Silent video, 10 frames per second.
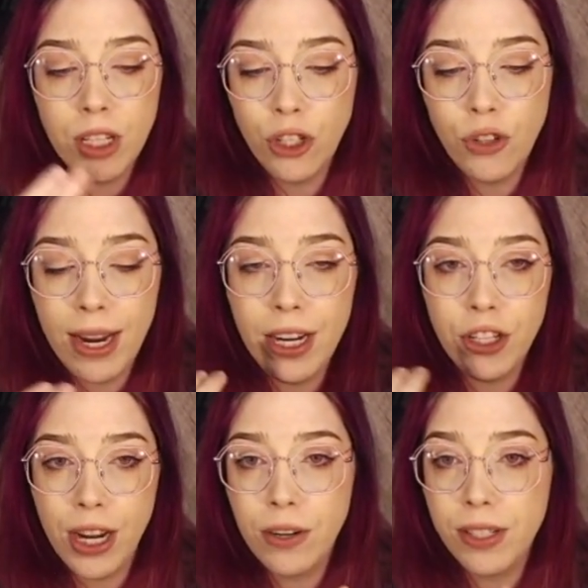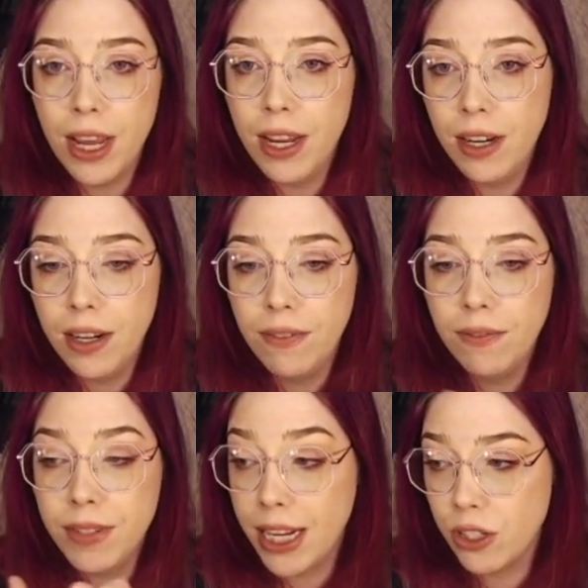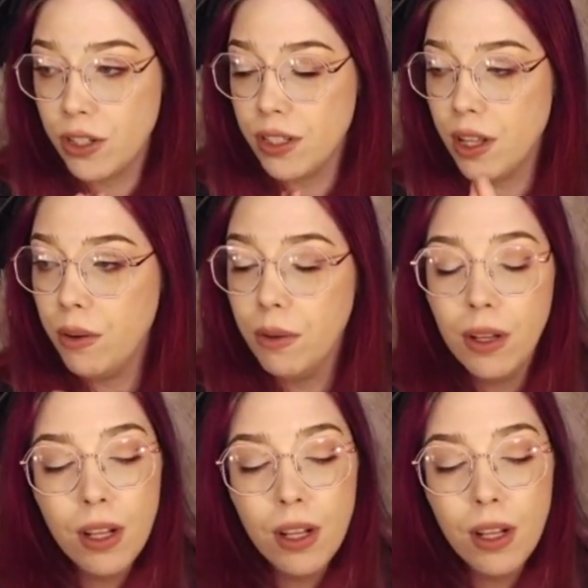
shaders and textures though.